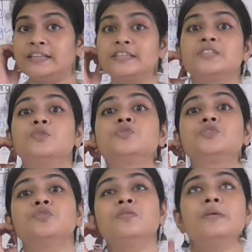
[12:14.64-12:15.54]
it
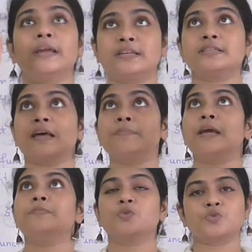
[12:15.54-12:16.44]
is
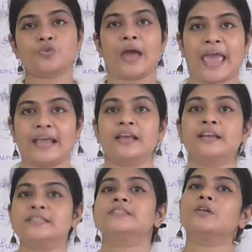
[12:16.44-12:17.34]
sometimes used to hang
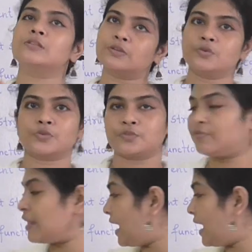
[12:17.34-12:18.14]
and it is also used to